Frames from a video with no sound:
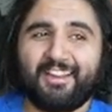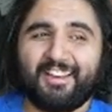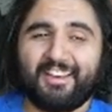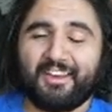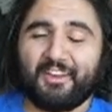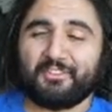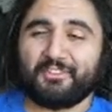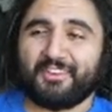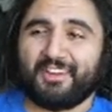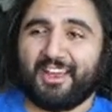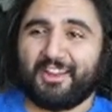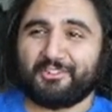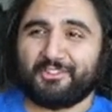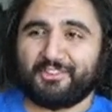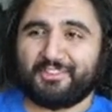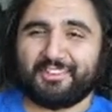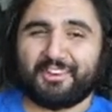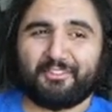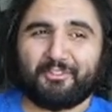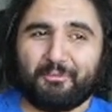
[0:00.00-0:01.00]
is an edgy
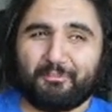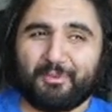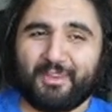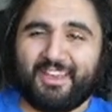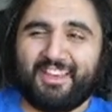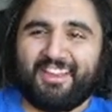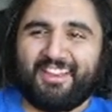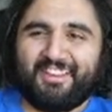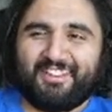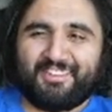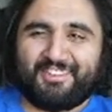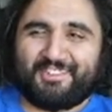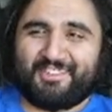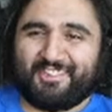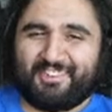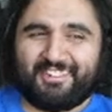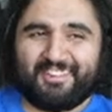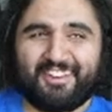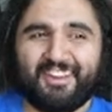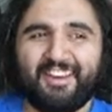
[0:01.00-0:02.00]
son of a
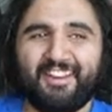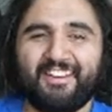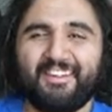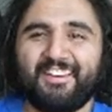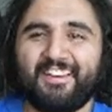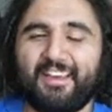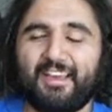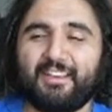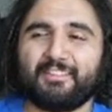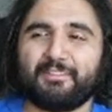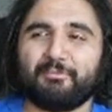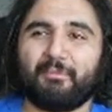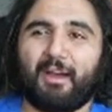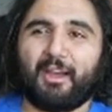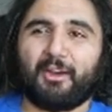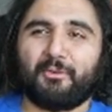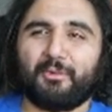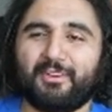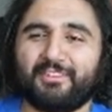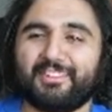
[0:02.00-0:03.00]
bitch.
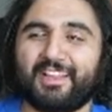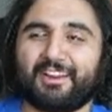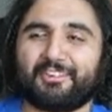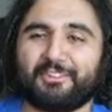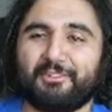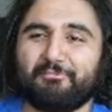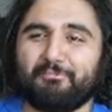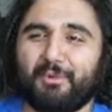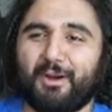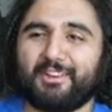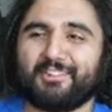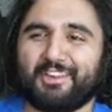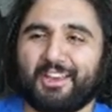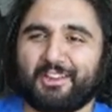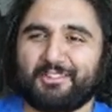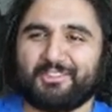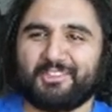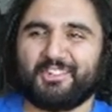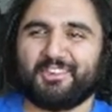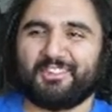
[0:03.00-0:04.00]
Michael Reeves is actually much
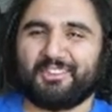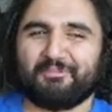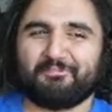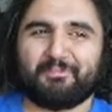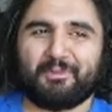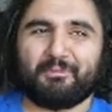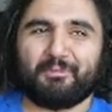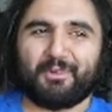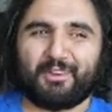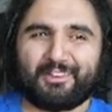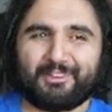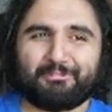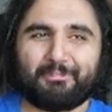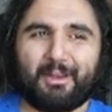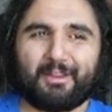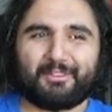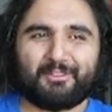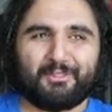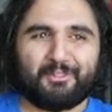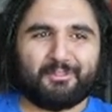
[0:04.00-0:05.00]
edgier than people
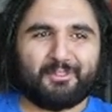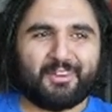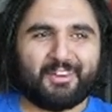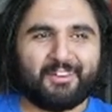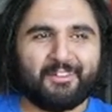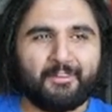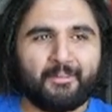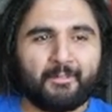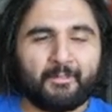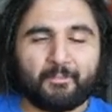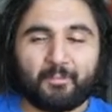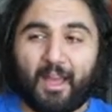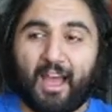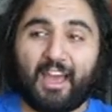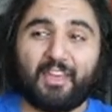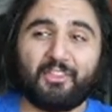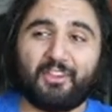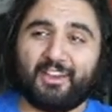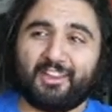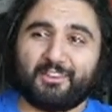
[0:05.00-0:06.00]
expect him to be.
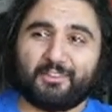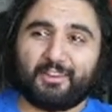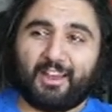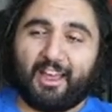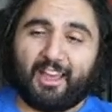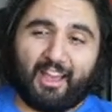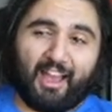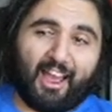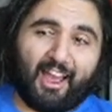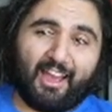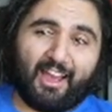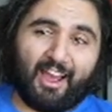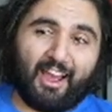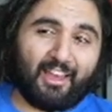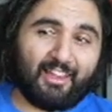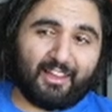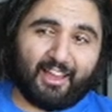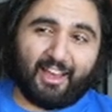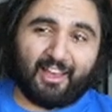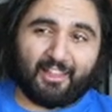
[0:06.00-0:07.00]
I think he's,
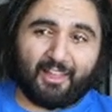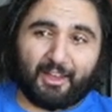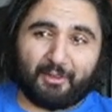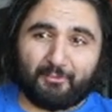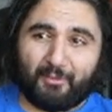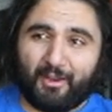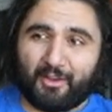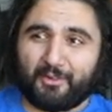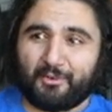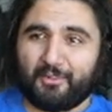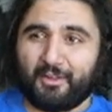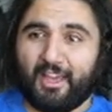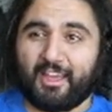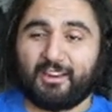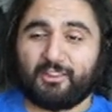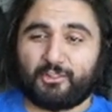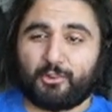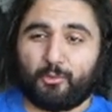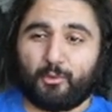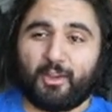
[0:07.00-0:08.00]
I like Michael, and
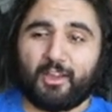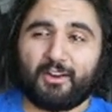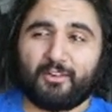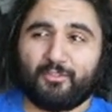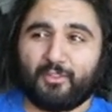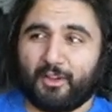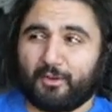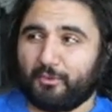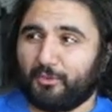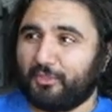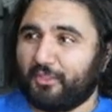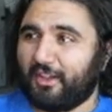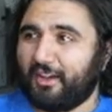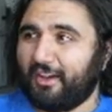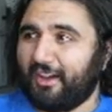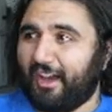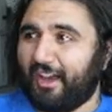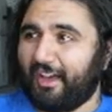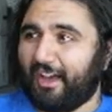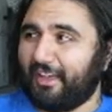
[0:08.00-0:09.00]
he's creative. Like with the,
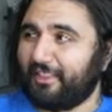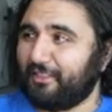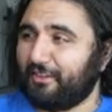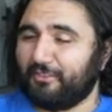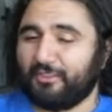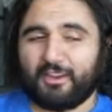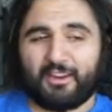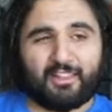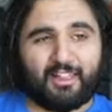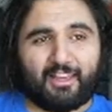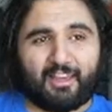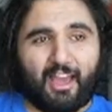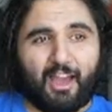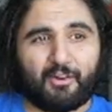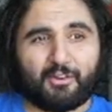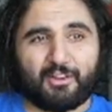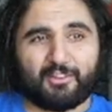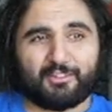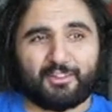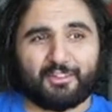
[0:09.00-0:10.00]
I love that he like
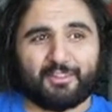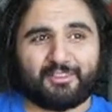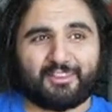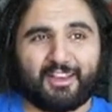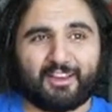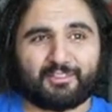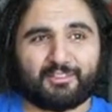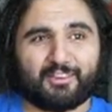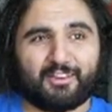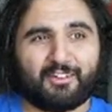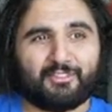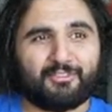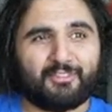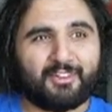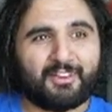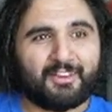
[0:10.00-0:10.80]
how he does all the tech stuff.